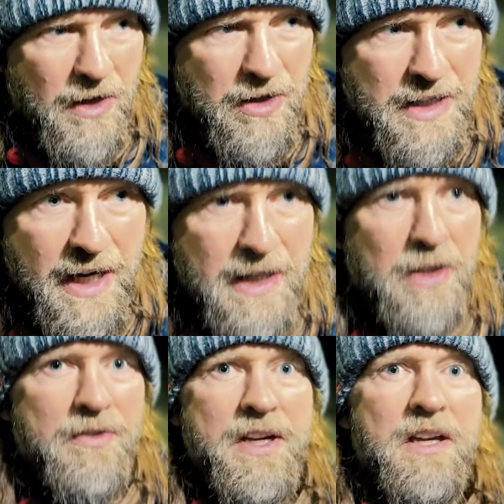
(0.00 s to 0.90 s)
Oh yeah, I
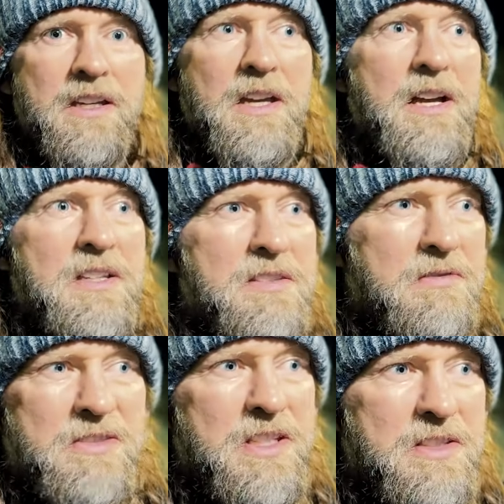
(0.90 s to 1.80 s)
love it. Yes,
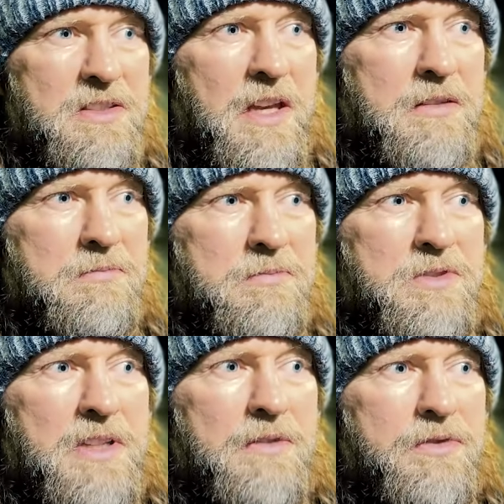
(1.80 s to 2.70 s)
since step
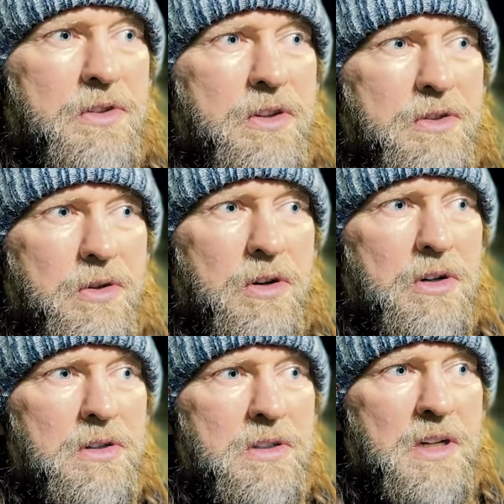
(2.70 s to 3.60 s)
through the
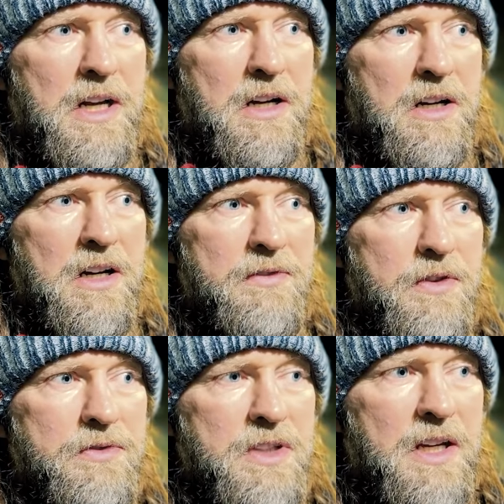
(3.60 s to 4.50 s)
door, I've
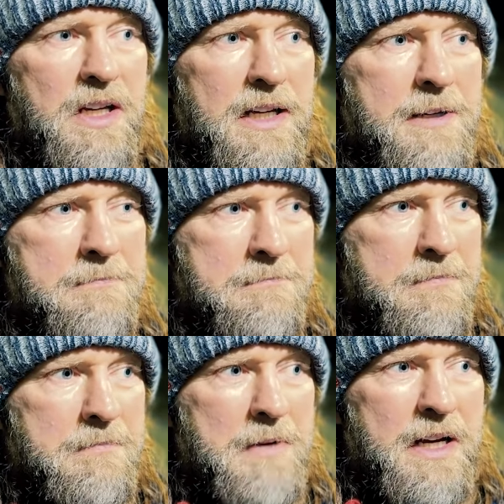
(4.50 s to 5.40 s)
loved it.
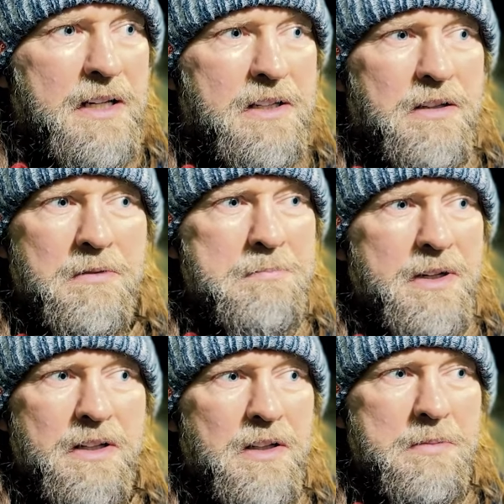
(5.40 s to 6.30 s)
Mike and
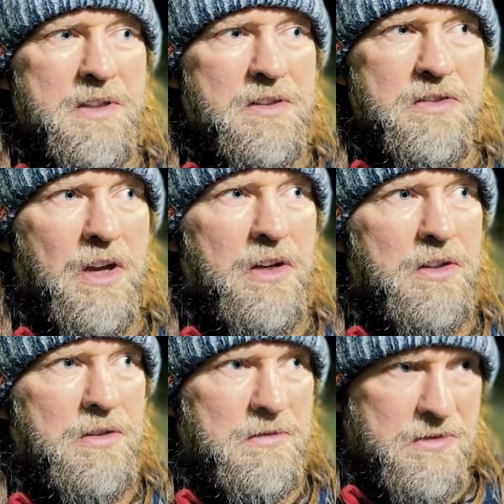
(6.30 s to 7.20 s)
Bill have been
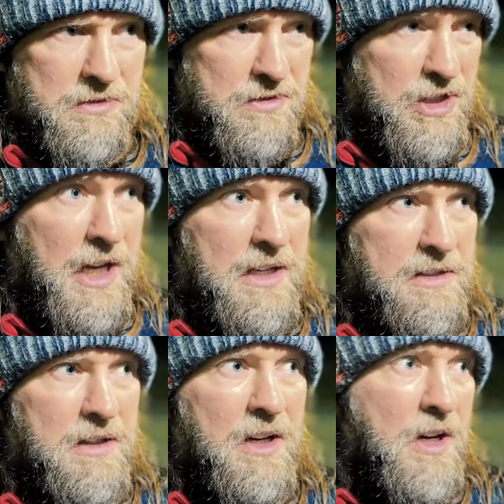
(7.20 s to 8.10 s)
sound,
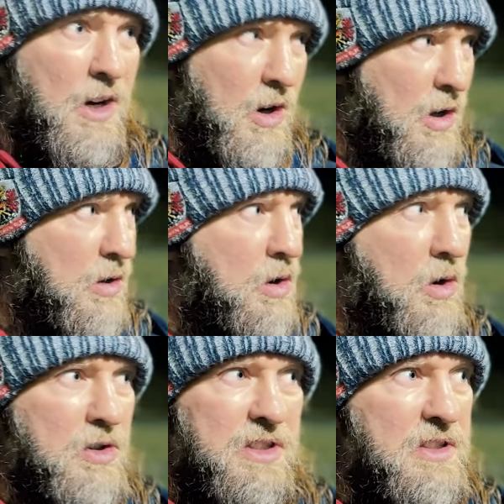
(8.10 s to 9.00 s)
Shez, all the
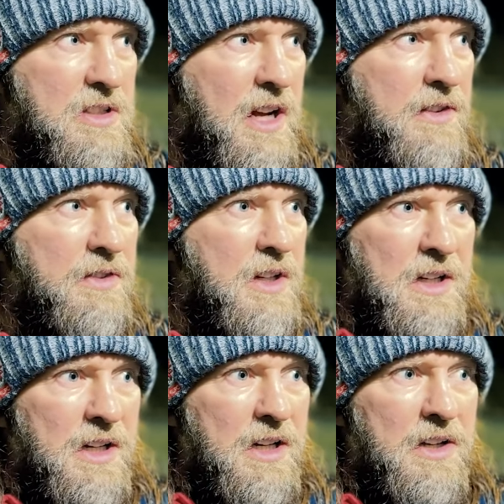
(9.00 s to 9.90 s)
coaching staff,
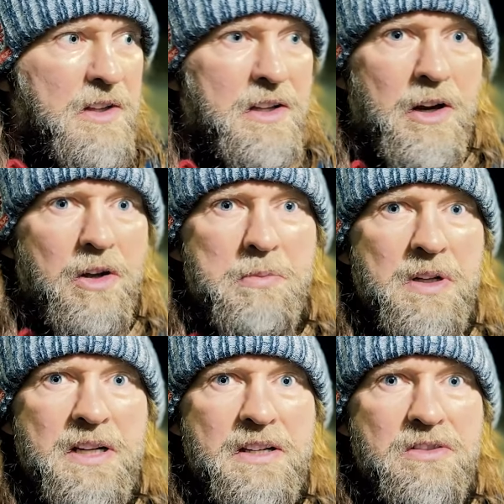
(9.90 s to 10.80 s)
and then all the
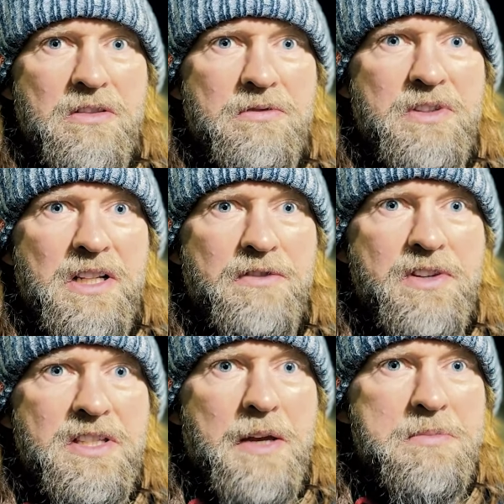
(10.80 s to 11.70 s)
players are really
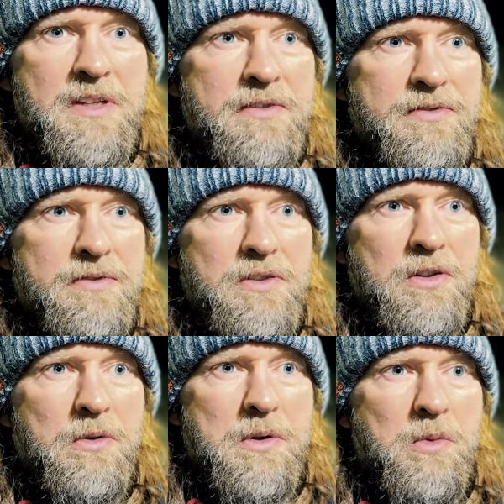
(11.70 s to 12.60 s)
receptive,
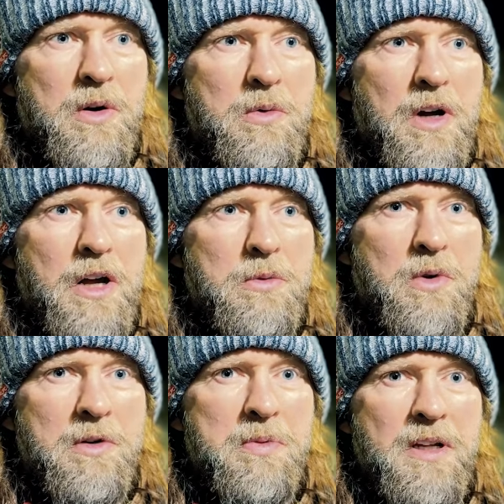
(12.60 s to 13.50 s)
how we want
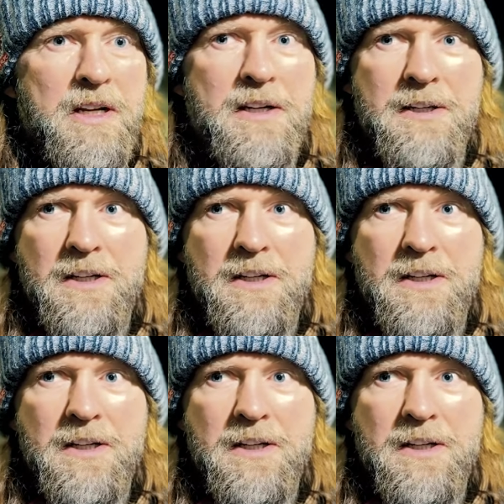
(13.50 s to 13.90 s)
to play.